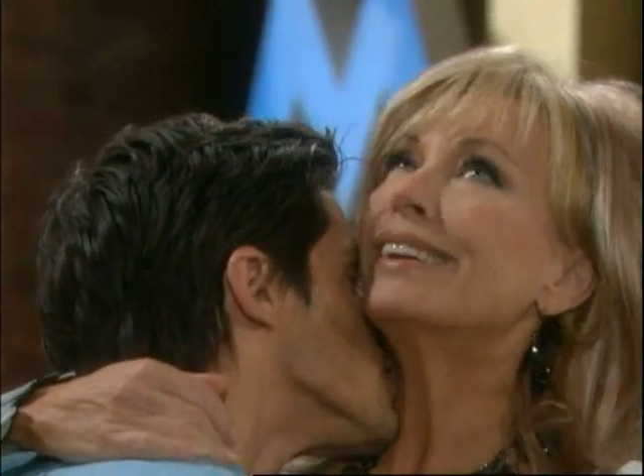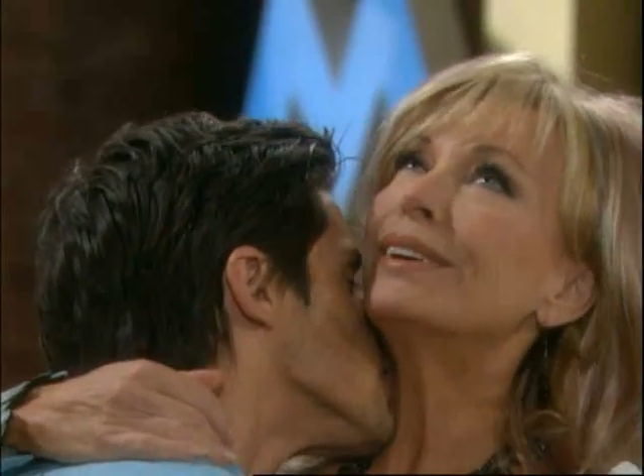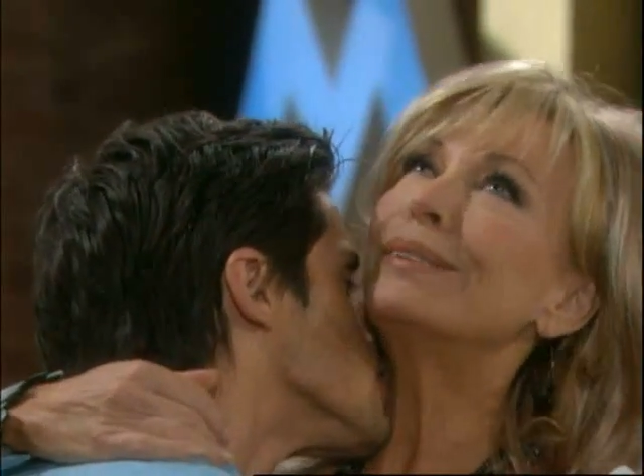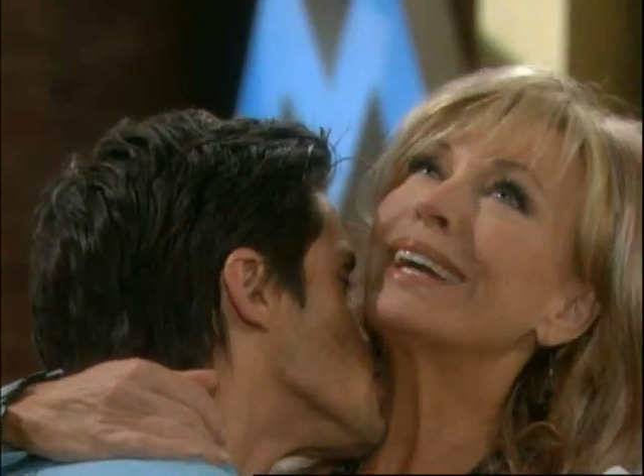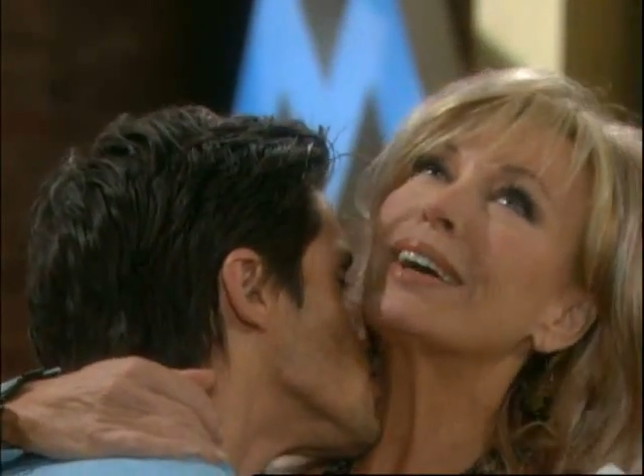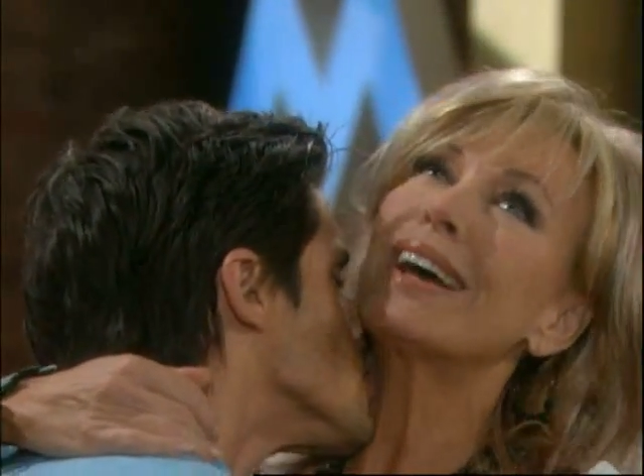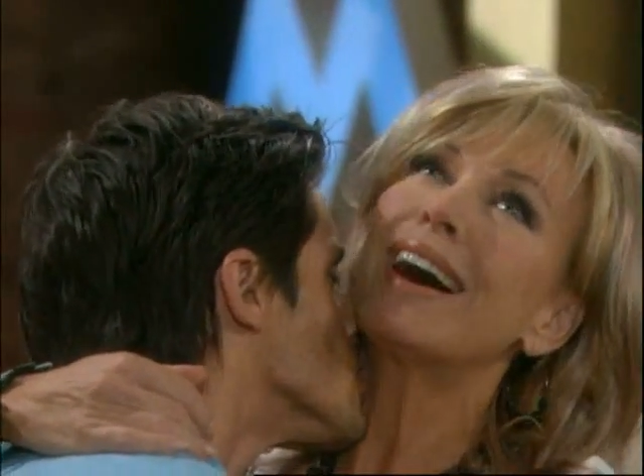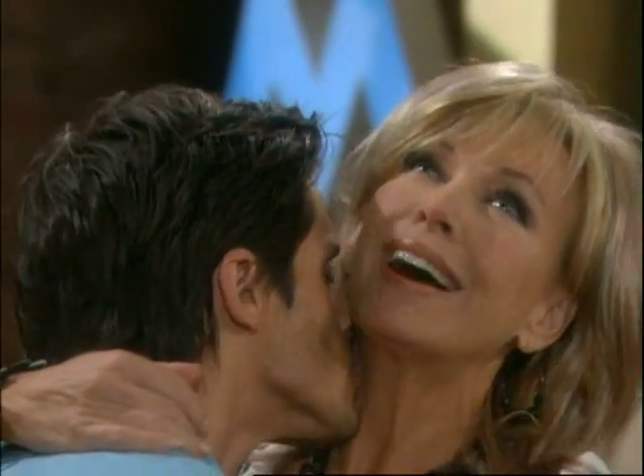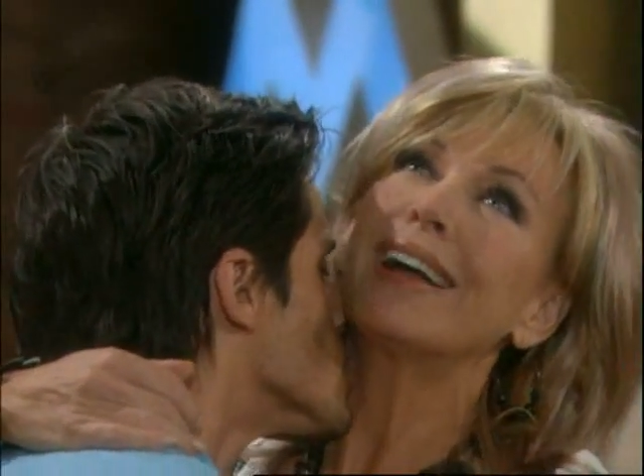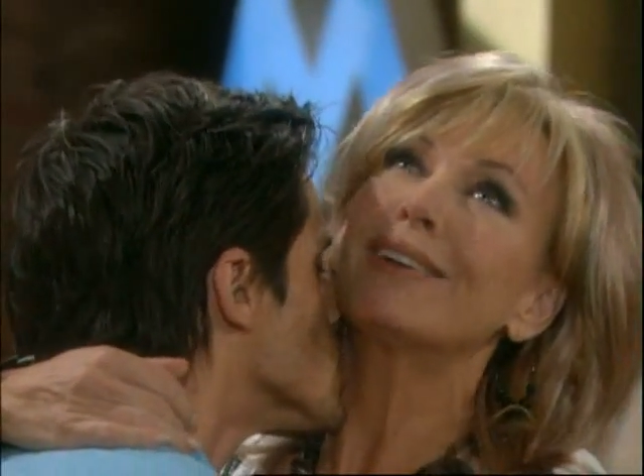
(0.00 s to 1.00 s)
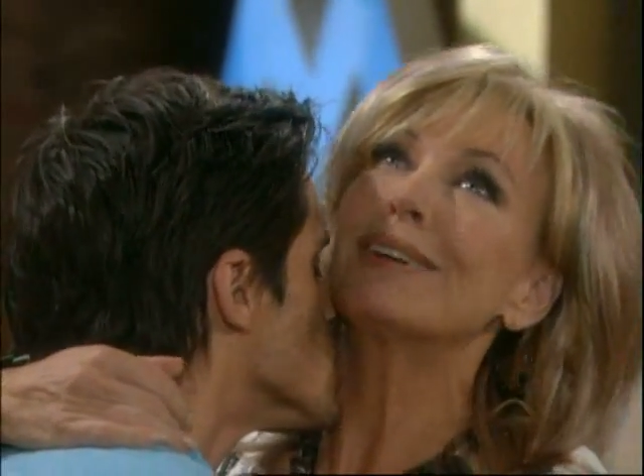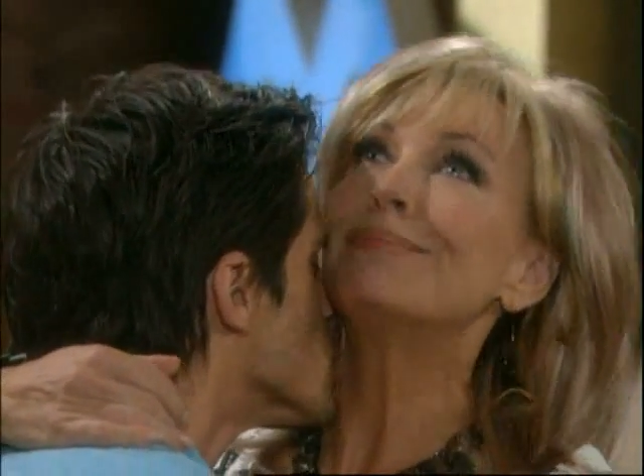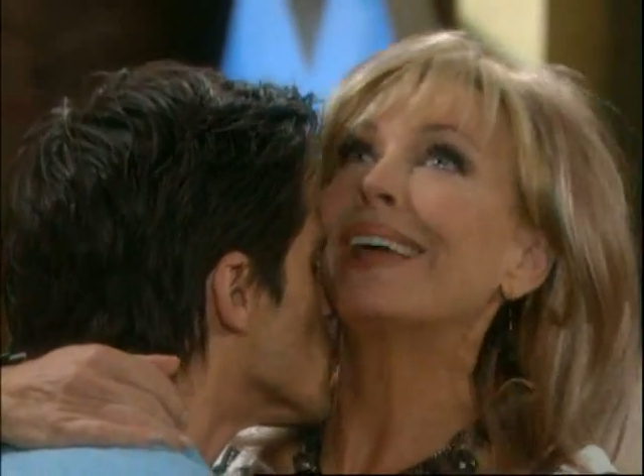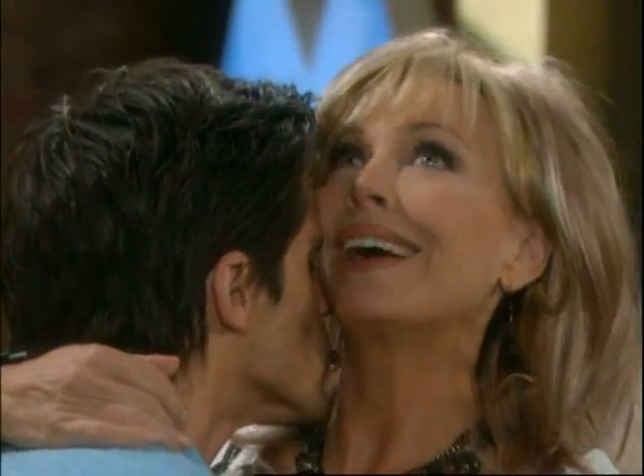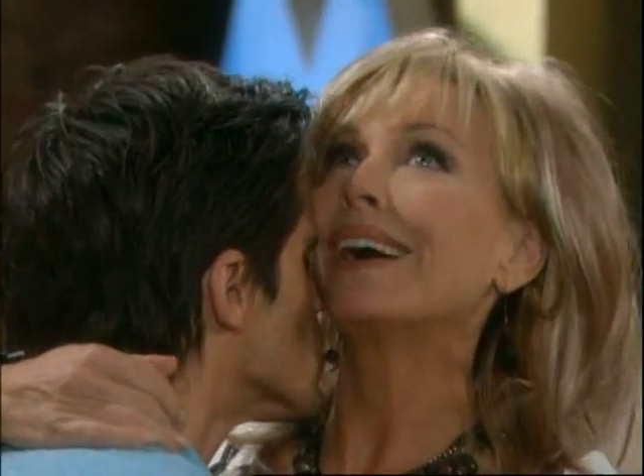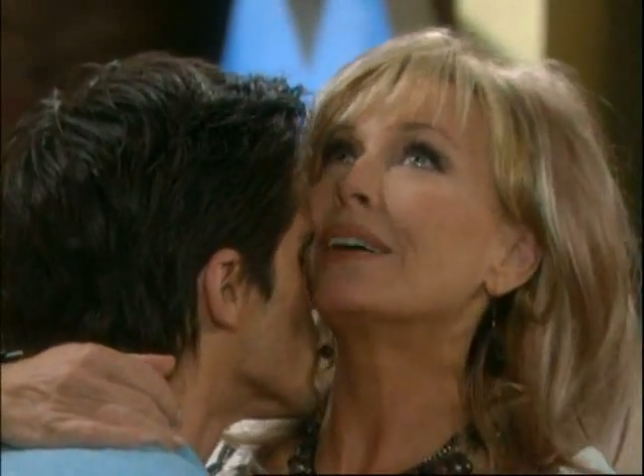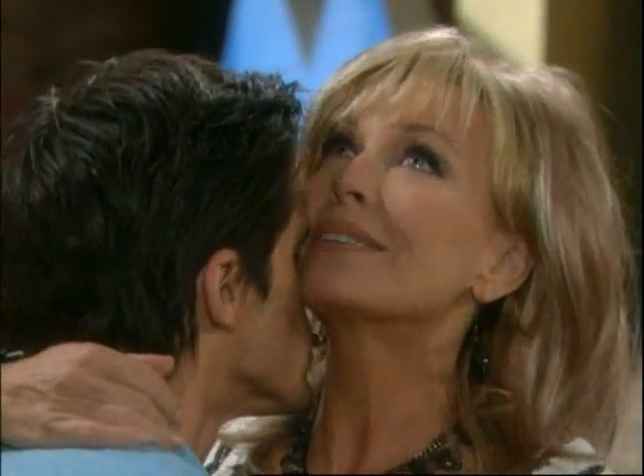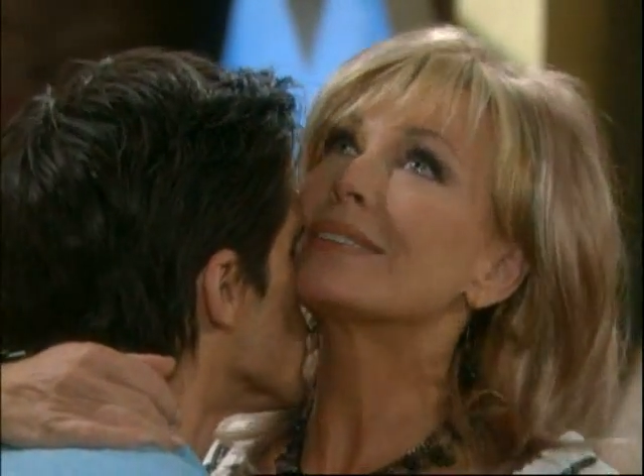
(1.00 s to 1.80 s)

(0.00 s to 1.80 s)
No, we gotta hire him now.